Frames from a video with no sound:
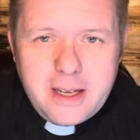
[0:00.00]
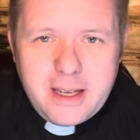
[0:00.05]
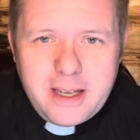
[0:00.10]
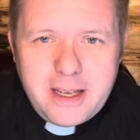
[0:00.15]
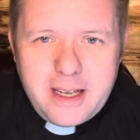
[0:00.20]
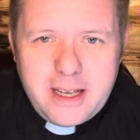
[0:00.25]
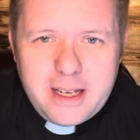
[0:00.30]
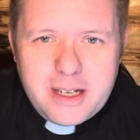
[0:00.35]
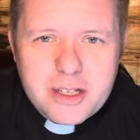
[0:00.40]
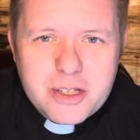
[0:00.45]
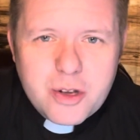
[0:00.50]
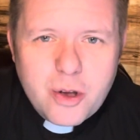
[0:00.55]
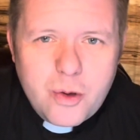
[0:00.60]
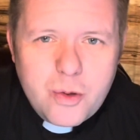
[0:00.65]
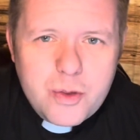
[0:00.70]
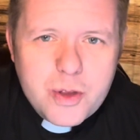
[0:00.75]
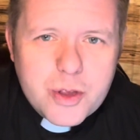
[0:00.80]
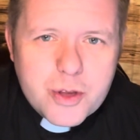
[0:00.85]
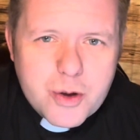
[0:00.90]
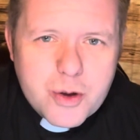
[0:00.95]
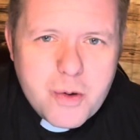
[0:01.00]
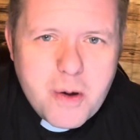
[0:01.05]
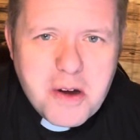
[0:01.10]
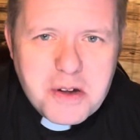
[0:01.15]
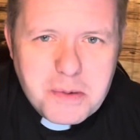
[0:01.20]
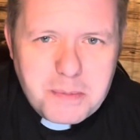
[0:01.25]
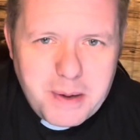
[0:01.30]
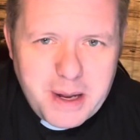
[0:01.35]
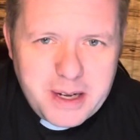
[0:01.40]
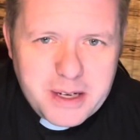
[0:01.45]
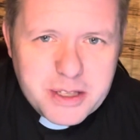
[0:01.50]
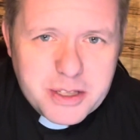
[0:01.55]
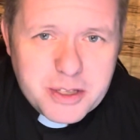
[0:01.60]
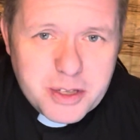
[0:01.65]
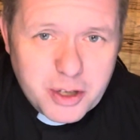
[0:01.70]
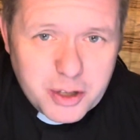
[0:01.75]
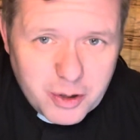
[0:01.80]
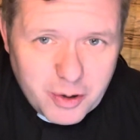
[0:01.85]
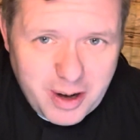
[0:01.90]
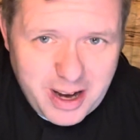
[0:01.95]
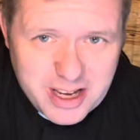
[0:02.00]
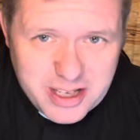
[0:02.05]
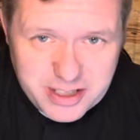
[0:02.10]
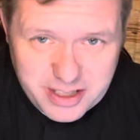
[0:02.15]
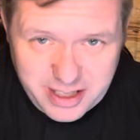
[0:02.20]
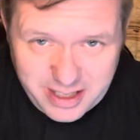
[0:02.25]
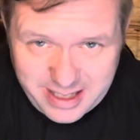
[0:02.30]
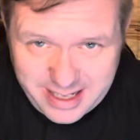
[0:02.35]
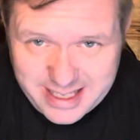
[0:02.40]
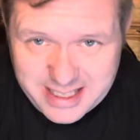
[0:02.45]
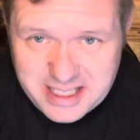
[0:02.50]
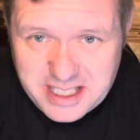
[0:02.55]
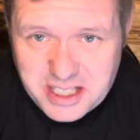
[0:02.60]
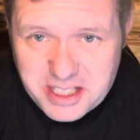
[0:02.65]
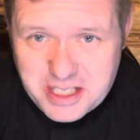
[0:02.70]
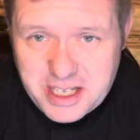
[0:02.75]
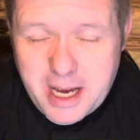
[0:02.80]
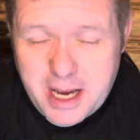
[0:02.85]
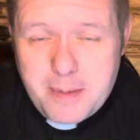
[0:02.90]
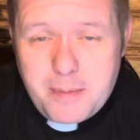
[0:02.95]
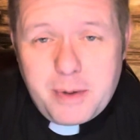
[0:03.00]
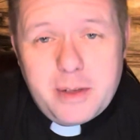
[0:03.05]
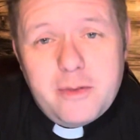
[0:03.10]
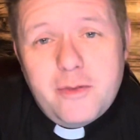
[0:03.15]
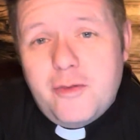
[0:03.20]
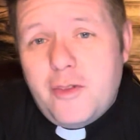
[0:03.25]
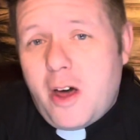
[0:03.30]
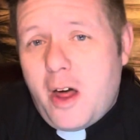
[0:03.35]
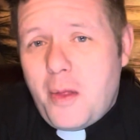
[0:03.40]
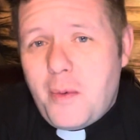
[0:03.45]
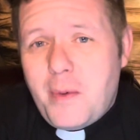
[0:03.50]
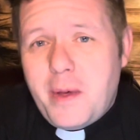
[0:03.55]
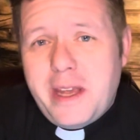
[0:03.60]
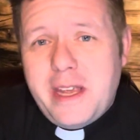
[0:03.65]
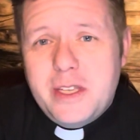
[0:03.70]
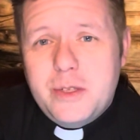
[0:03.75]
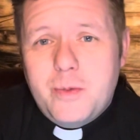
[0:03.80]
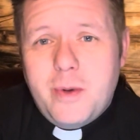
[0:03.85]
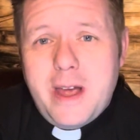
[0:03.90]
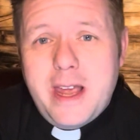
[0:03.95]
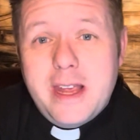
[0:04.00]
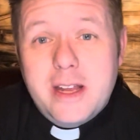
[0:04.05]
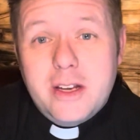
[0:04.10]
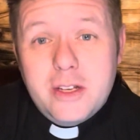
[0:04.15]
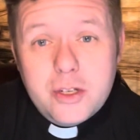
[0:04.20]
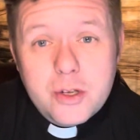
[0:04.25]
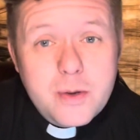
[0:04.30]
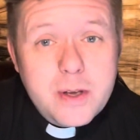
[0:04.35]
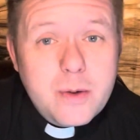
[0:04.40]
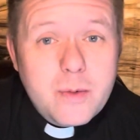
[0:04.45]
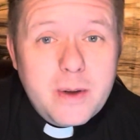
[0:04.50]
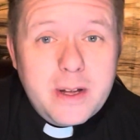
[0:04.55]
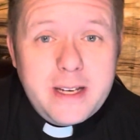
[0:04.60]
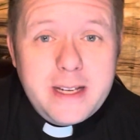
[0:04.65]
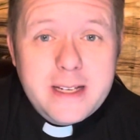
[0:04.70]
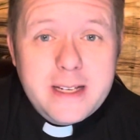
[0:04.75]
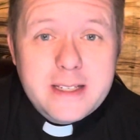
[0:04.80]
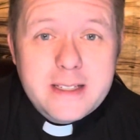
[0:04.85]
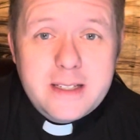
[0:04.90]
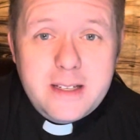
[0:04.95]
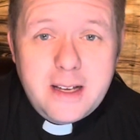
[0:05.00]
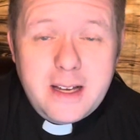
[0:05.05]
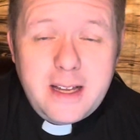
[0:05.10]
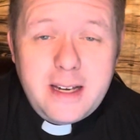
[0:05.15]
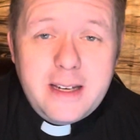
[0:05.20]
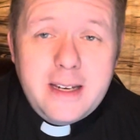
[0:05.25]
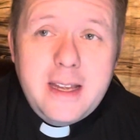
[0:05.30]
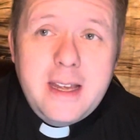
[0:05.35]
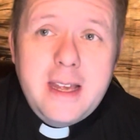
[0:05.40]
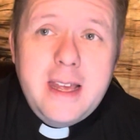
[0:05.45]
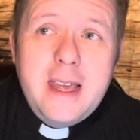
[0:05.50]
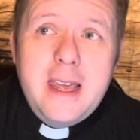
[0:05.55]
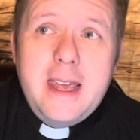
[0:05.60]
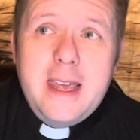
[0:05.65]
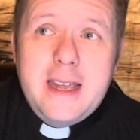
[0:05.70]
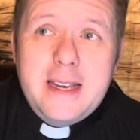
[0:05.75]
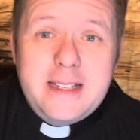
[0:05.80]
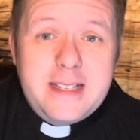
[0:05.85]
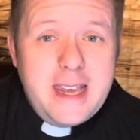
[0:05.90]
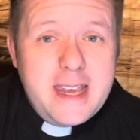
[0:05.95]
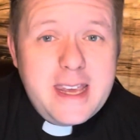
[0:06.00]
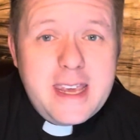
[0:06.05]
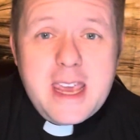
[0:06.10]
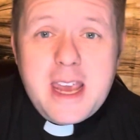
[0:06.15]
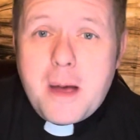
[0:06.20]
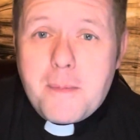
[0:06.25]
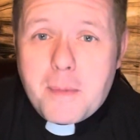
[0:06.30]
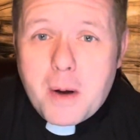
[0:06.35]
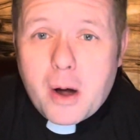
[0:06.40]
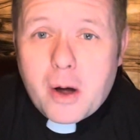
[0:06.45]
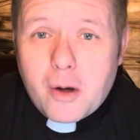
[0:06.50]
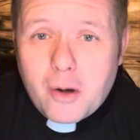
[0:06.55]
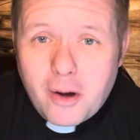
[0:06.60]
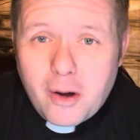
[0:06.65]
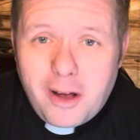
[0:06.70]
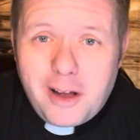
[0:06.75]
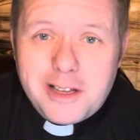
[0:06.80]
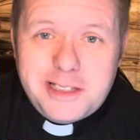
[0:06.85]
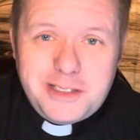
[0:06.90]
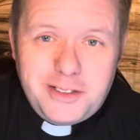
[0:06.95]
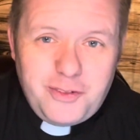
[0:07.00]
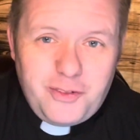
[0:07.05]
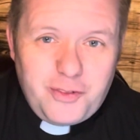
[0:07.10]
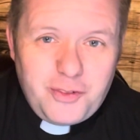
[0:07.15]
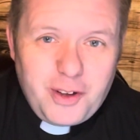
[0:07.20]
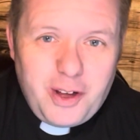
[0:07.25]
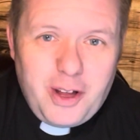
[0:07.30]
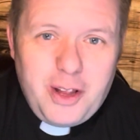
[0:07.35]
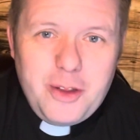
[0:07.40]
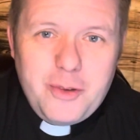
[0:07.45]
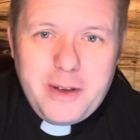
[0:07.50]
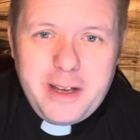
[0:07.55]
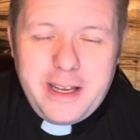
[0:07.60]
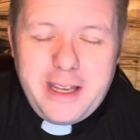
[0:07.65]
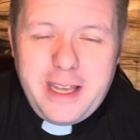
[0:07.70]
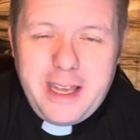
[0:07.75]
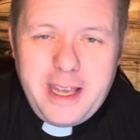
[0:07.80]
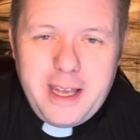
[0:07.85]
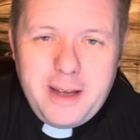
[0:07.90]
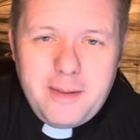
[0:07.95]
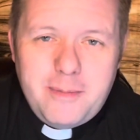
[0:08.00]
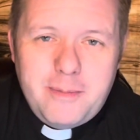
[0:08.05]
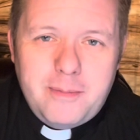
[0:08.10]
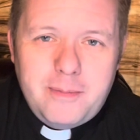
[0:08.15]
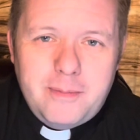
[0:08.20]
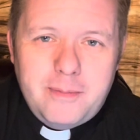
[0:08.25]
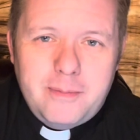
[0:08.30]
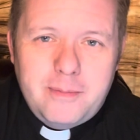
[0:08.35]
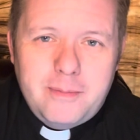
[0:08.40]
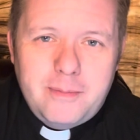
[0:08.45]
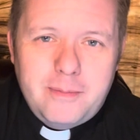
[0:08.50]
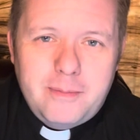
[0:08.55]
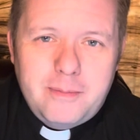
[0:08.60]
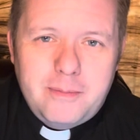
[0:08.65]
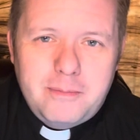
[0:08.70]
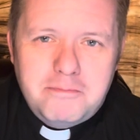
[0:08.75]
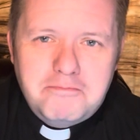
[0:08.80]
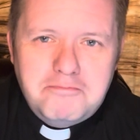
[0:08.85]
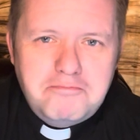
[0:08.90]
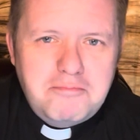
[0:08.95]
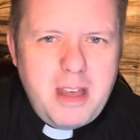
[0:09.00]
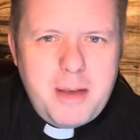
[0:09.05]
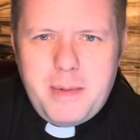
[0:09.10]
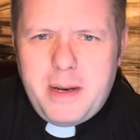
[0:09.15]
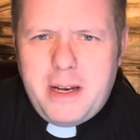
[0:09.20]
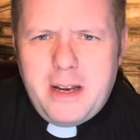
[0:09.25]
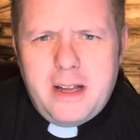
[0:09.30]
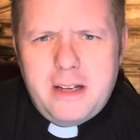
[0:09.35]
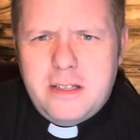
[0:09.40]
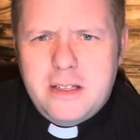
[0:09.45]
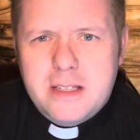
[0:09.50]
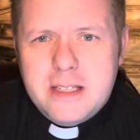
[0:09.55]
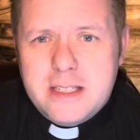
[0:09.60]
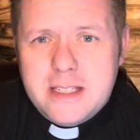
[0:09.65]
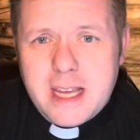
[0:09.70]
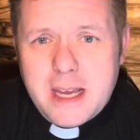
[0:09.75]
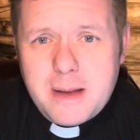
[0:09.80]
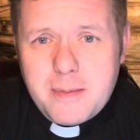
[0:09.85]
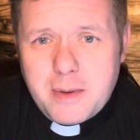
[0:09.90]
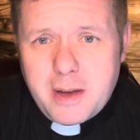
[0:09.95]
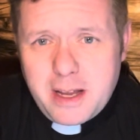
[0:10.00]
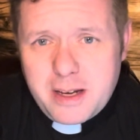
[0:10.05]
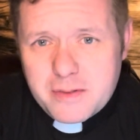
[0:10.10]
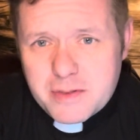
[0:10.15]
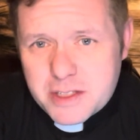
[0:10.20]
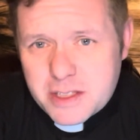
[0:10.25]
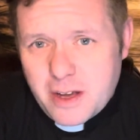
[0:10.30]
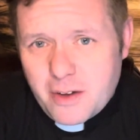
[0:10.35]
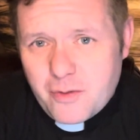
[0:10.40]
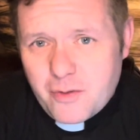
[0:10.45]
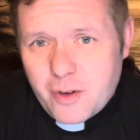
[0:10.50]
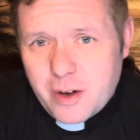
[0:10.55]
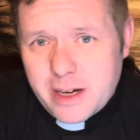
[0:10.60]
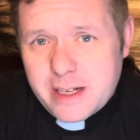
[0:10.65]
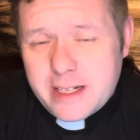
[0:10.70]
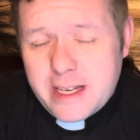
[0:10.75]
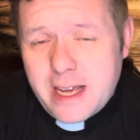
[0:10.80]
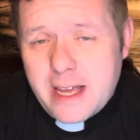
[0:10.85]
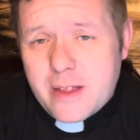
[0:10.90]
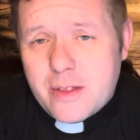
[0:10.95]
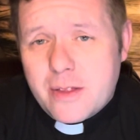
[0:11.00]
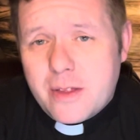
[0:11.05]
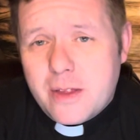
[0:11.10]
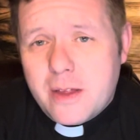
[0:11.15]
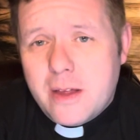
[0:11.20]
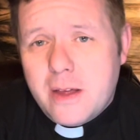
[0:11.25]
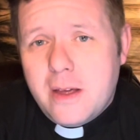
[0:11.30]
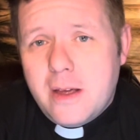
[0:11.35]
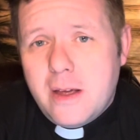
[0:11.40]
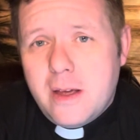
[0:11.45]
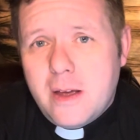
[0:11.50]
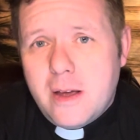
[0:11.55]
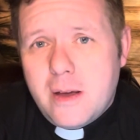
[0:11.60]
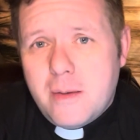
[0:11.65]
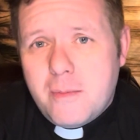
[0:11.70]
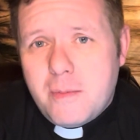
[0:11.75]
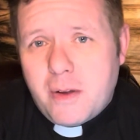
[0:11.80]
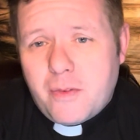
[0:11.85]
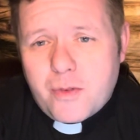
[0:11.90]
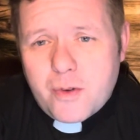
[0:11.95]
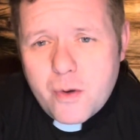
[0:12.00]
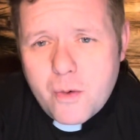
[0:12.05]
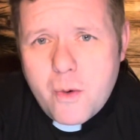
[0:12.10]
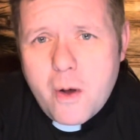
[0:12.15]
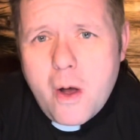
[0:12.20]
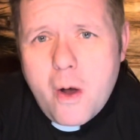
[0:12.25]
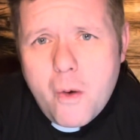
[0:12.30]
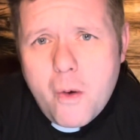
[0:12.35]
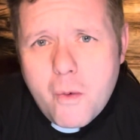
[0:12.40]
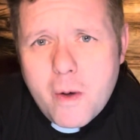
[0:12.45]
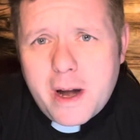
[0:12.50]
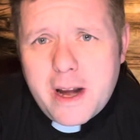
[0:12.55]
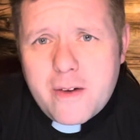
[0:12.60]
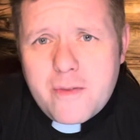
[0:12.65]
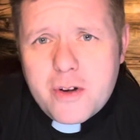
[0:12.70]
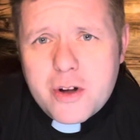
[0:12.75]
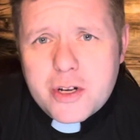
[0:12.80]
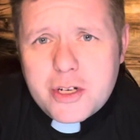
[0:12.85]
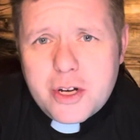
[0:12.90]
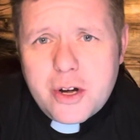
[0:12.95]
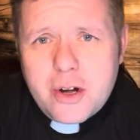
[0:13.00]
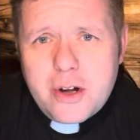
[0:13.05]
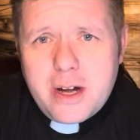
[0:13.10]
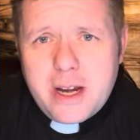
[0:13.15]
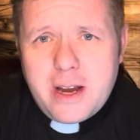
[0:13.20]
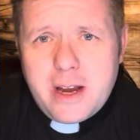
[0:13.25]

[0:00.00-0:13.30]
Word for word: It is only through our dependence on Christ and his example and following his way and doing what he has done in taking up our cross and following him. Maybe not to the same kind of suffering and death, but through whatever journey